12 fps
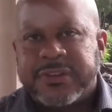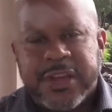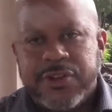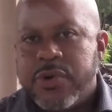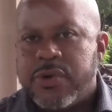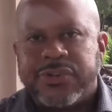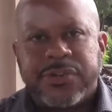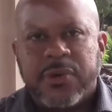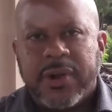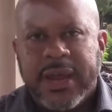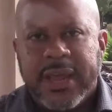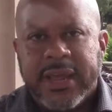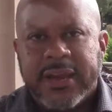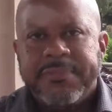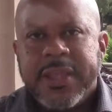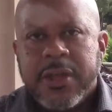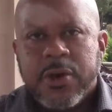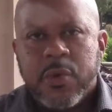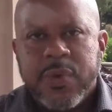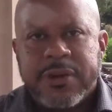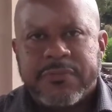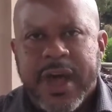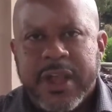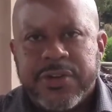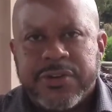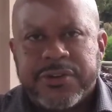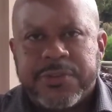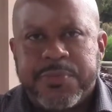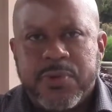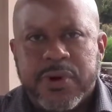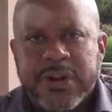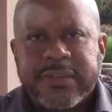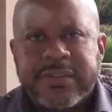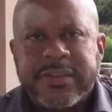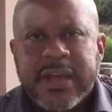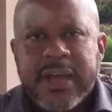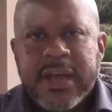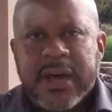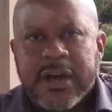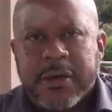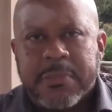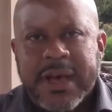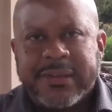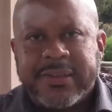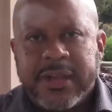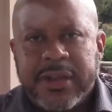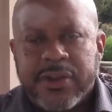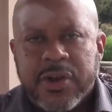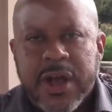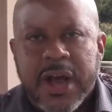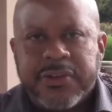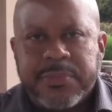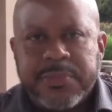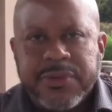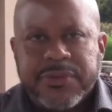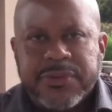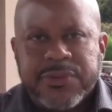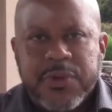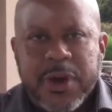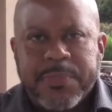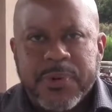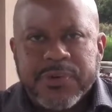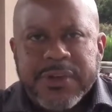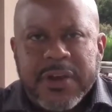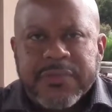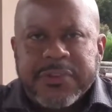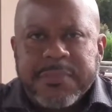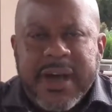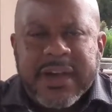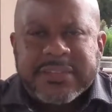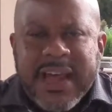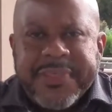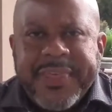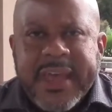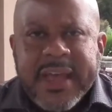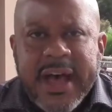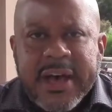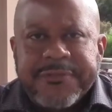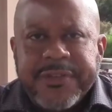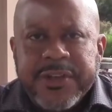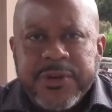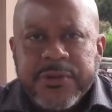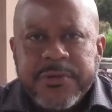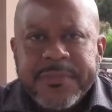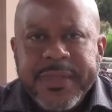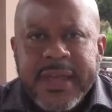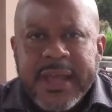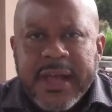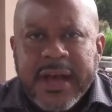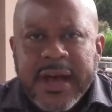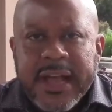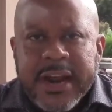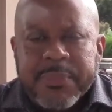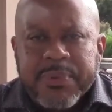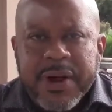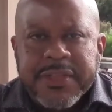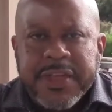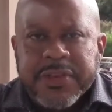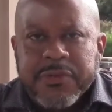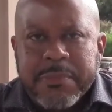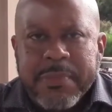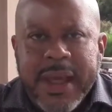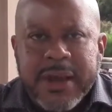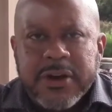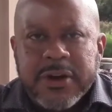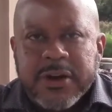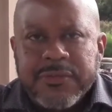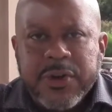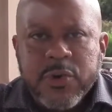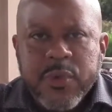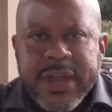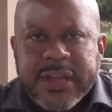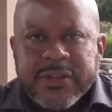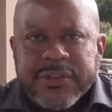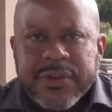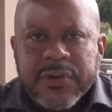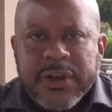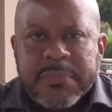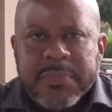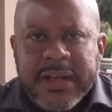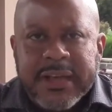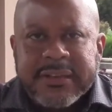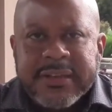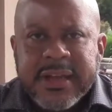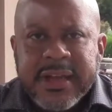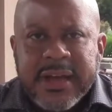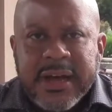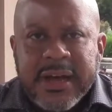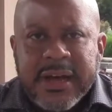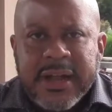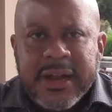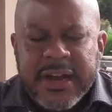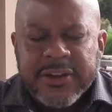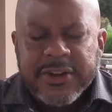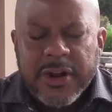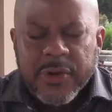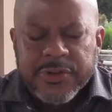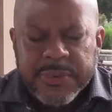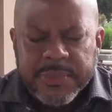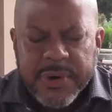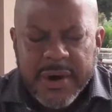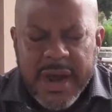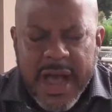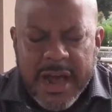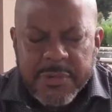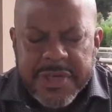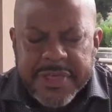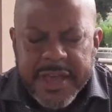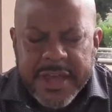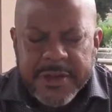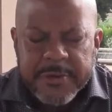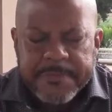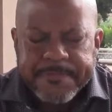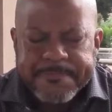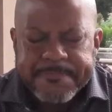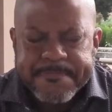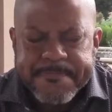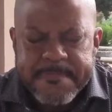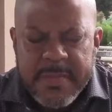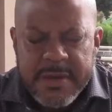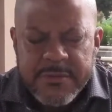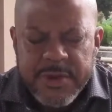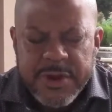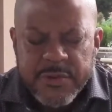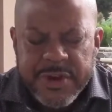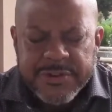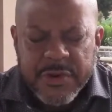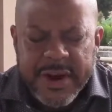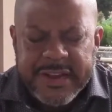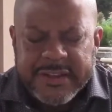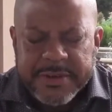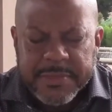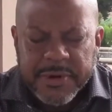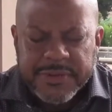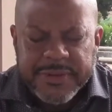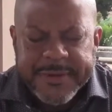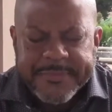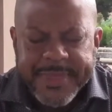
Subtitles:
and you are so led, we invite you to support us by sending your contributions to our post office box. I thank God for you, and I pray that the remainder of your week is certainly blessed. Let us close in prayer. God, we thank you for your rich grace and mercy.